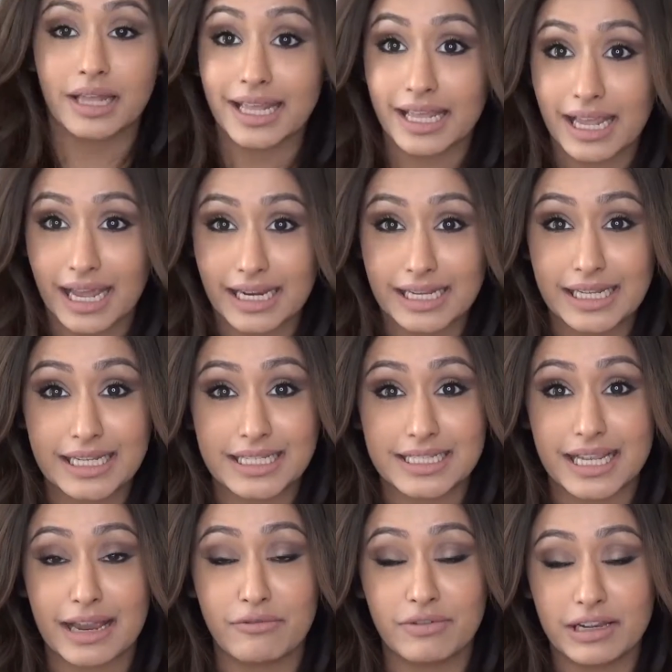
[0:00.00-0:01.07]
It can lead it
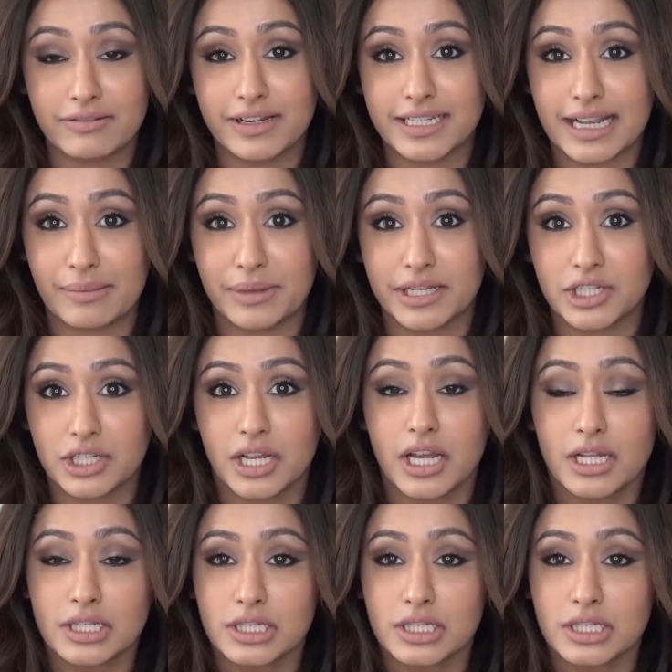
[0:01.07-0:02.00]
to get really, really damaged.